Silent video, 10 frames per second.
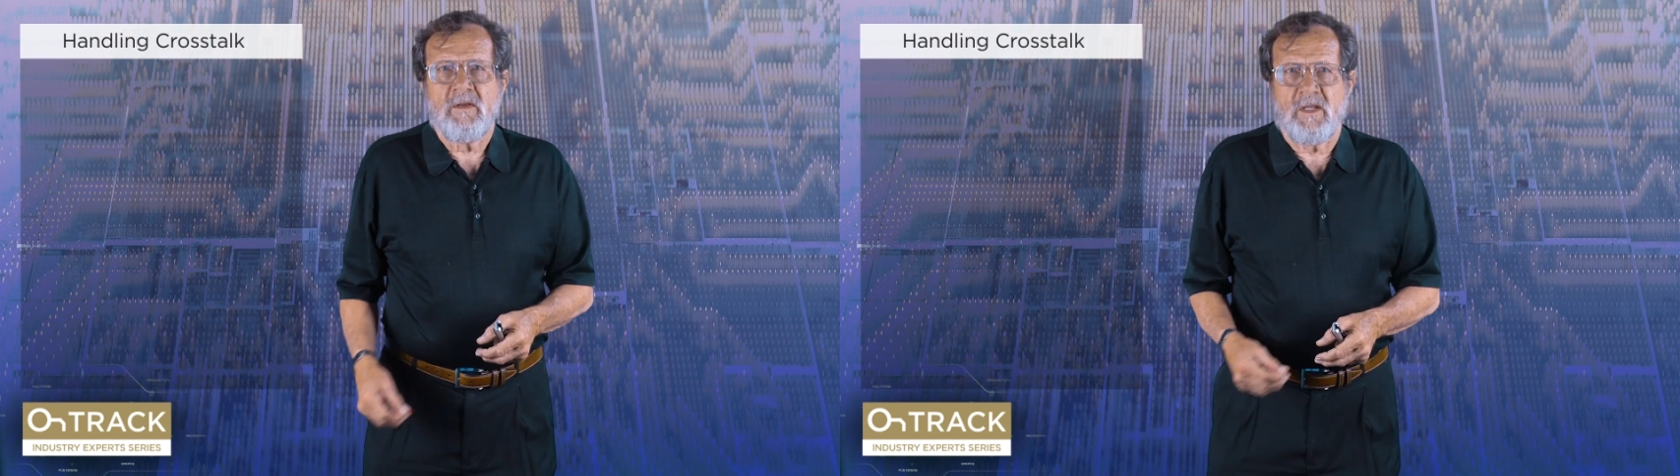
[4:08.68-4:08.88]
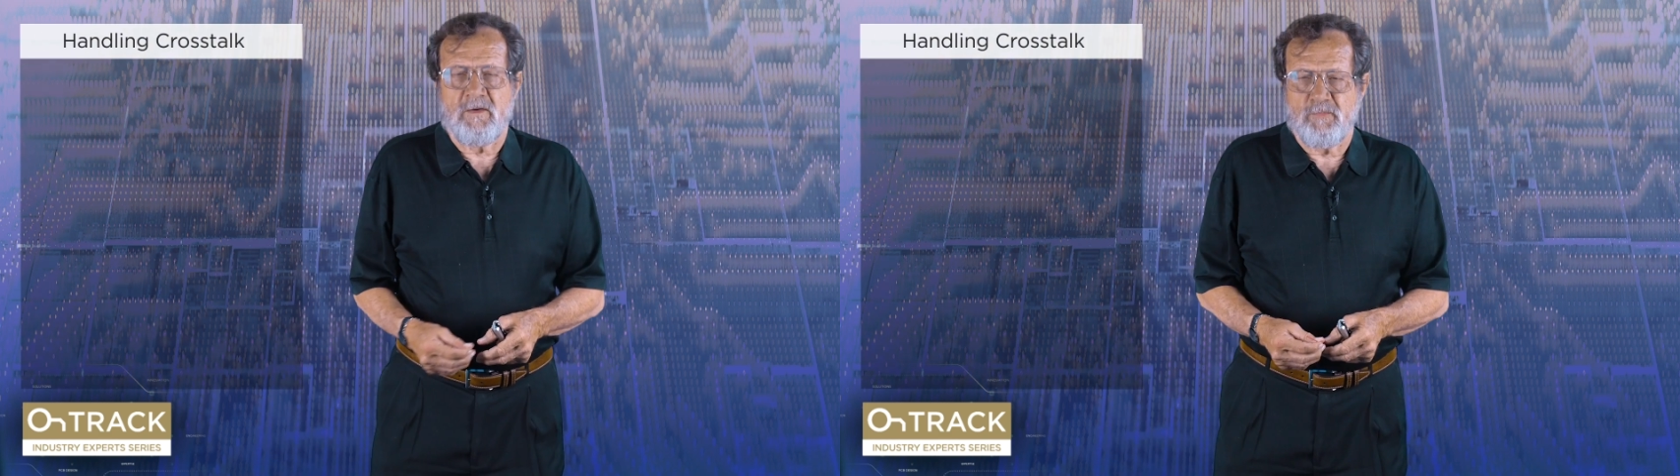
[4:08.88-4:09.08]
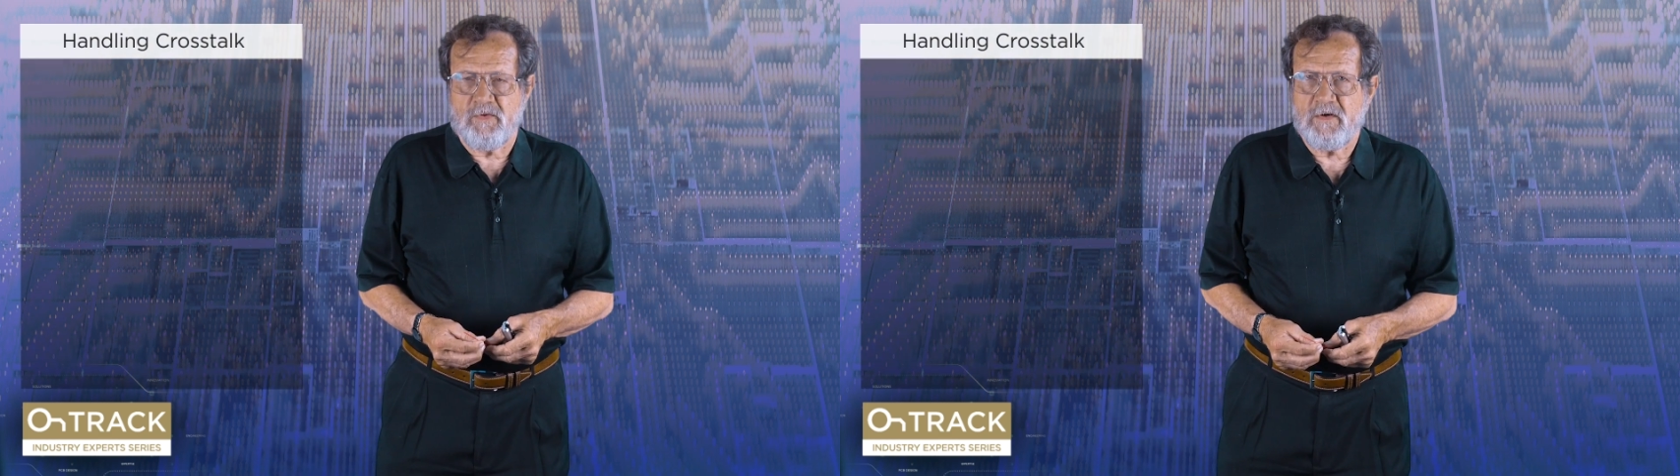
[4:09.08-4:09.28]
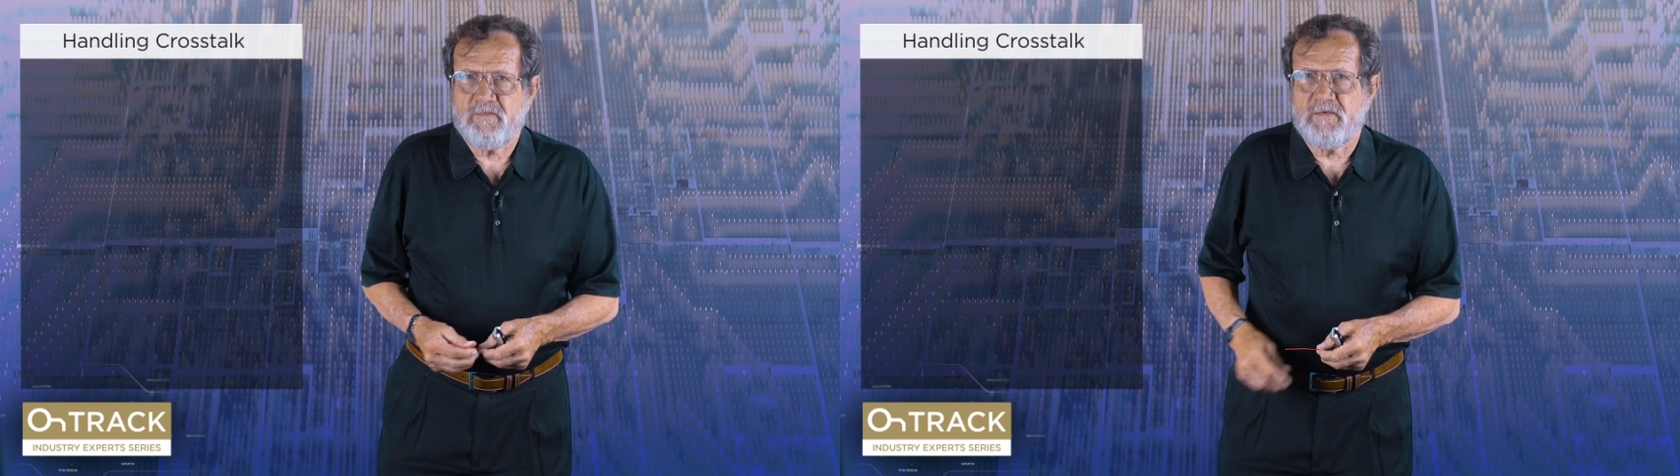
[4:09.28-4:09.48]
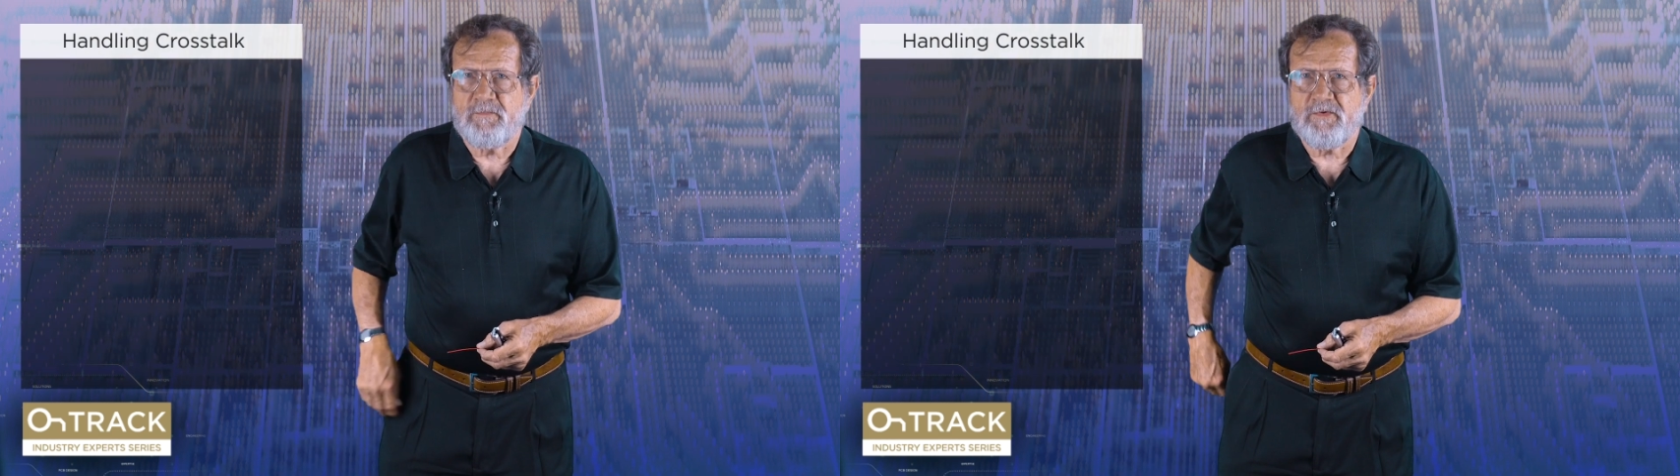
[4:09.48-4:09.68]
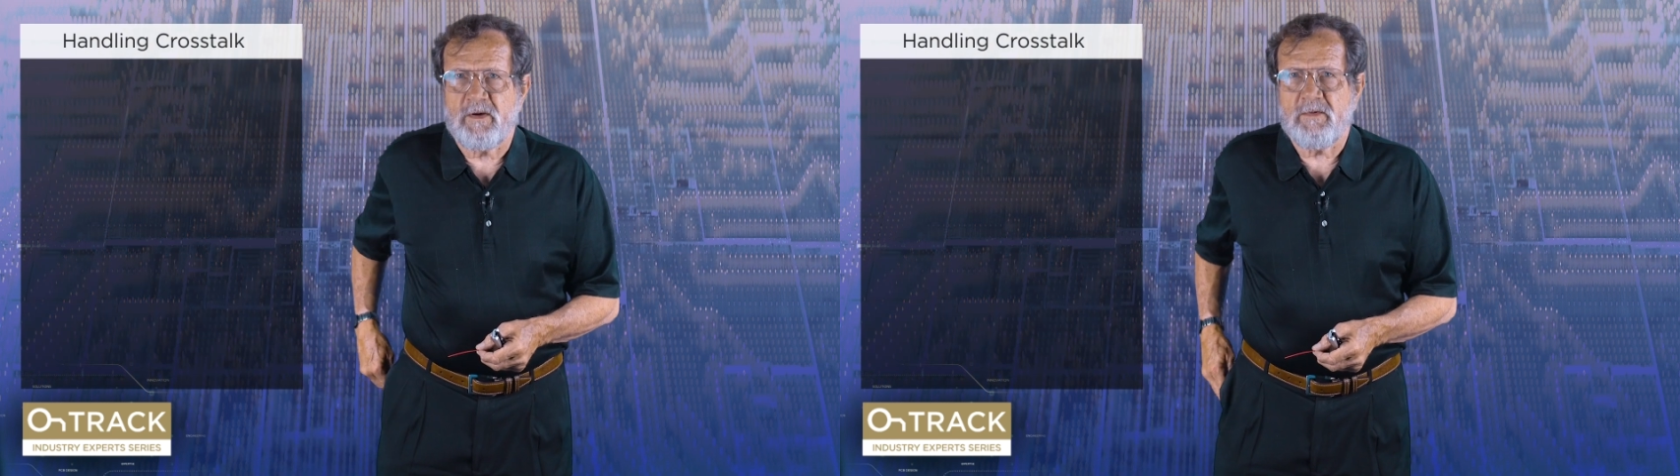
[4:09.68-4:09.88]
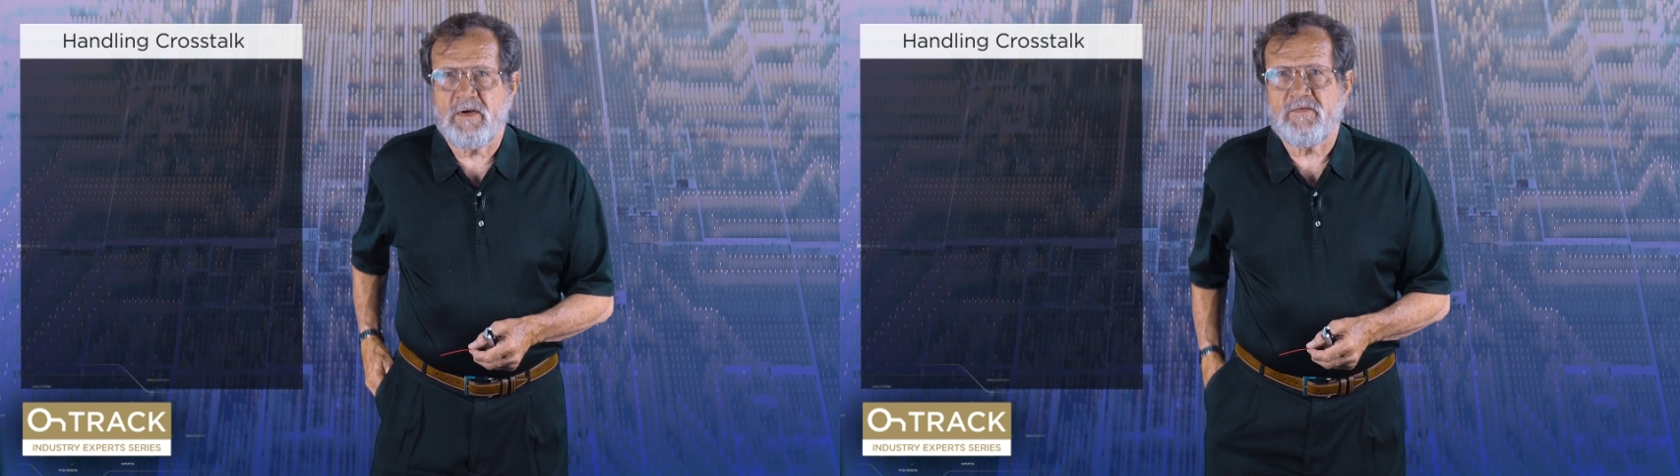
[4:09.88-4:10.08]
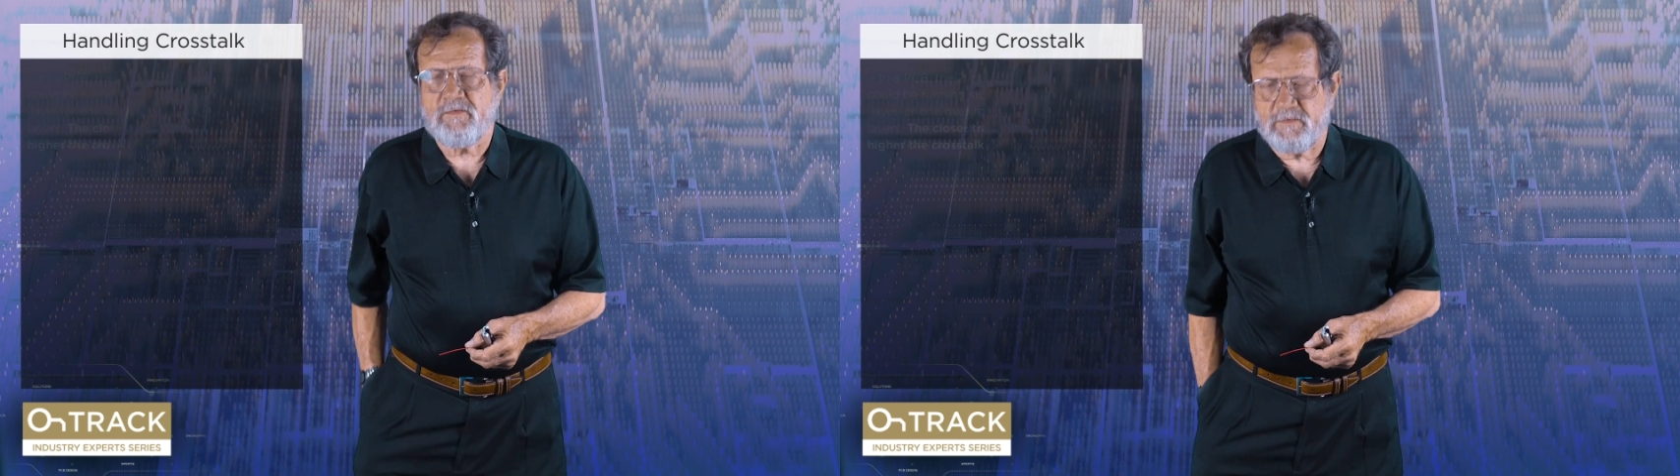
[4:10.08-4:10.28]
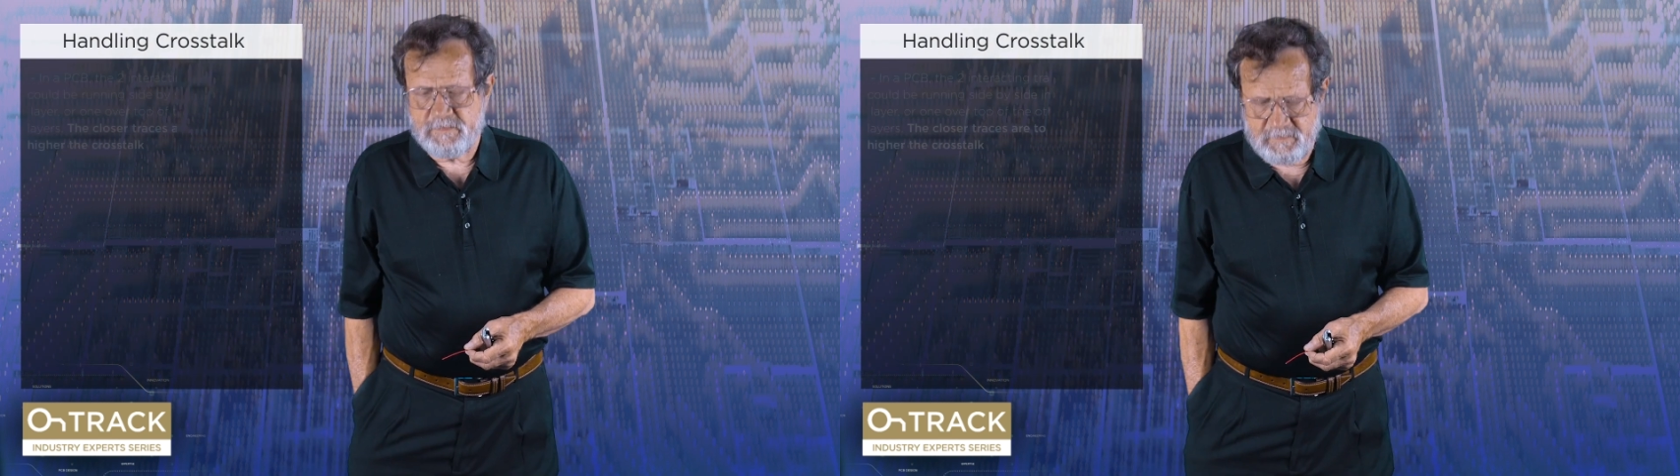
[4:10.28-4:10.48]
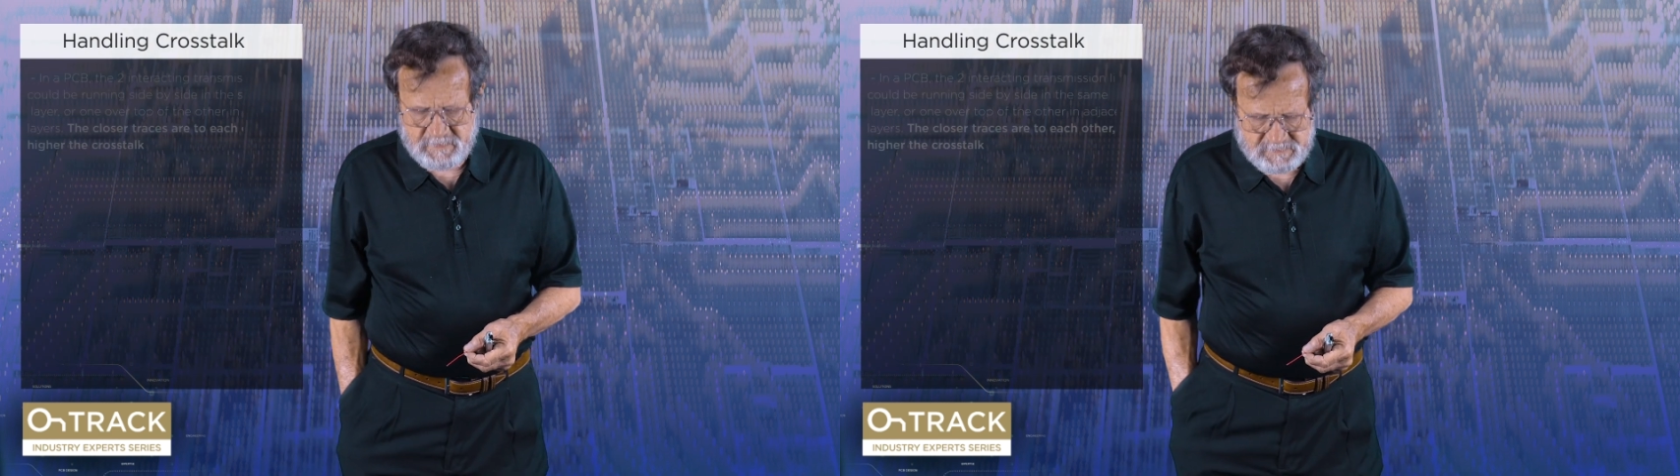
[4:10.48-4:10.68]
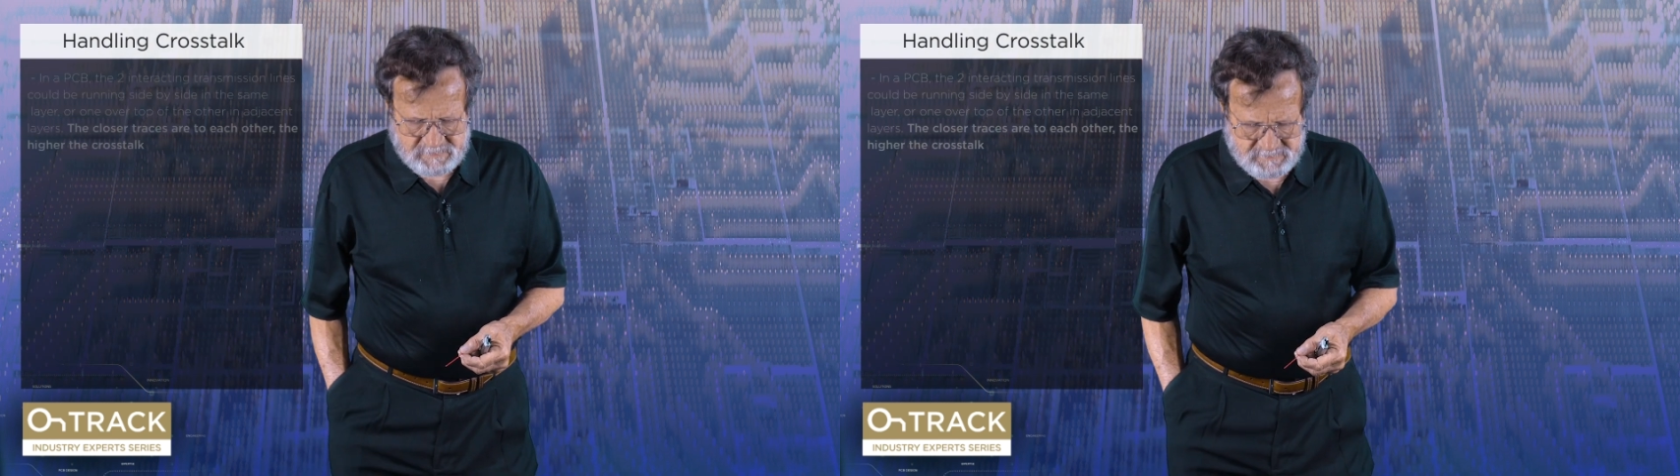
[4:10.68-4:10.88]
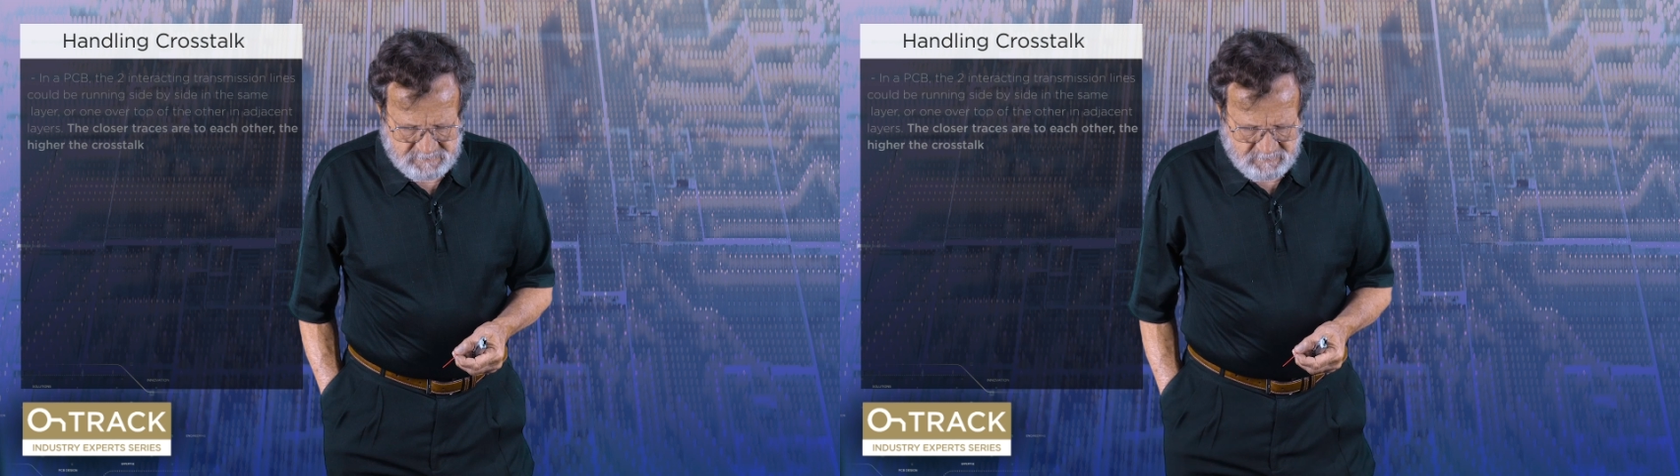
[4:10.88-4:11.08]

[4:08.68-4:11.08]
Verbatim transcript: In boards, the primary source of this is